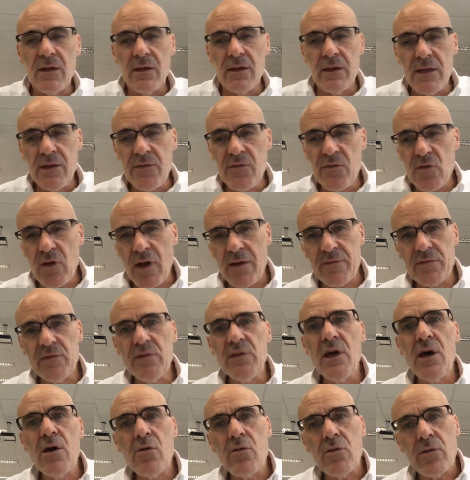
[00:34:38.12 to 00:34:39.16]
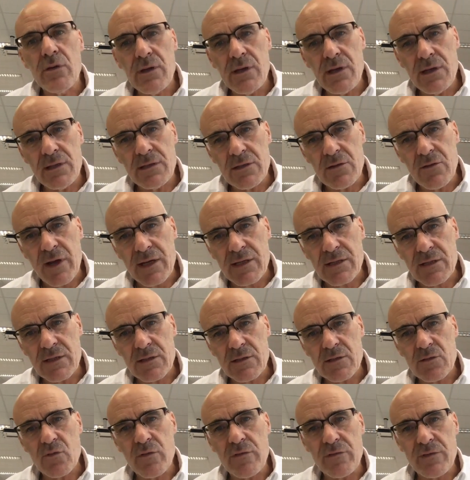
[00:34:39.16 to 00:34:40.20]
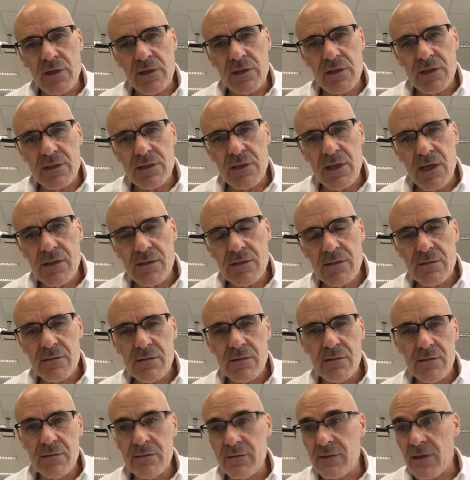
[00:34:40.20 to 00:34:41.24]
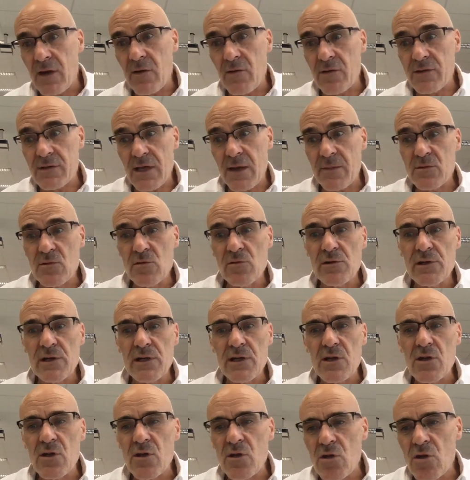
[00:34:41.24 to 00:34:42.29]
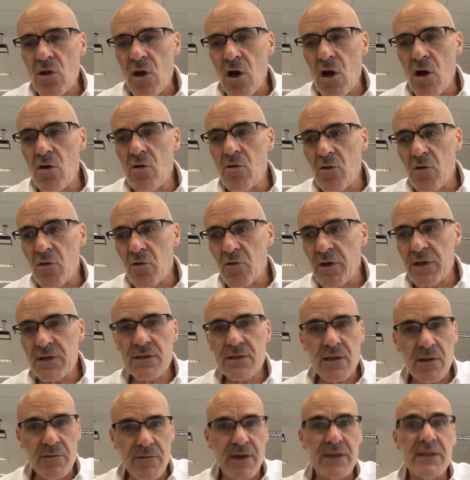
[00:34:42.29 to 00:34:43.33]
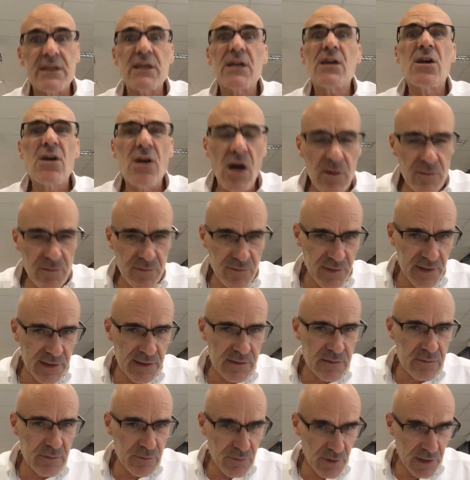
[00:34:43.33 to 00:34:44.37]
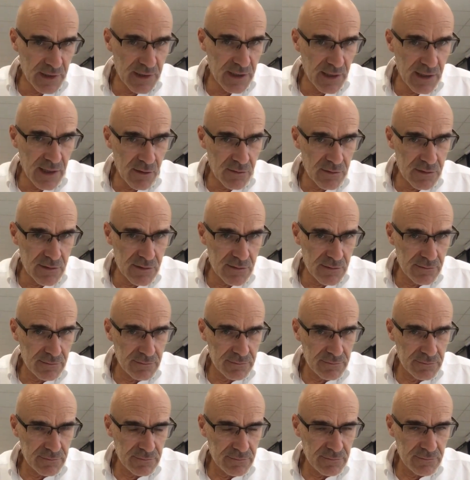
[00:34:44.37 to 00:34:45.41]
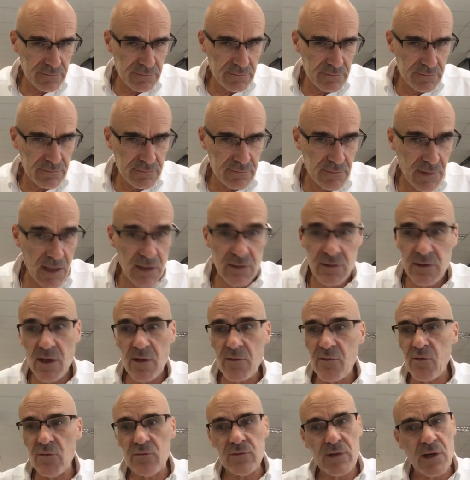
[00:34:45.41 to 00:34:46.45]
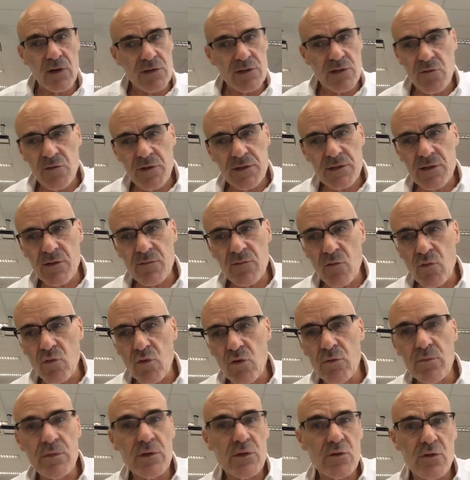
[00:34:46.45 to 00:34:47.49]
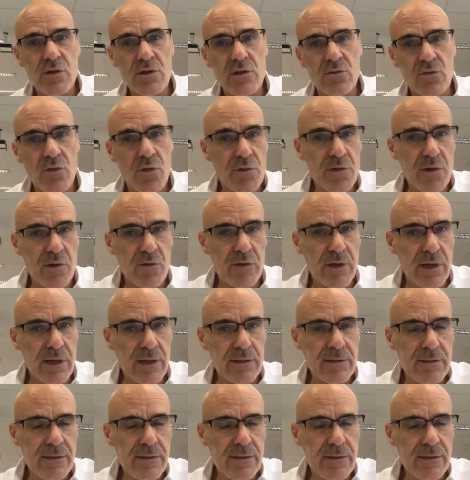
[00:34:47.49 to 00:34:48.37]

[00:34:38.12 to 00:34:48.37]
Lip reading: If you have no interactions with another state, there is absolutely no risk of any conflict breaking out. And therefore, there is no risk of a war between North Korea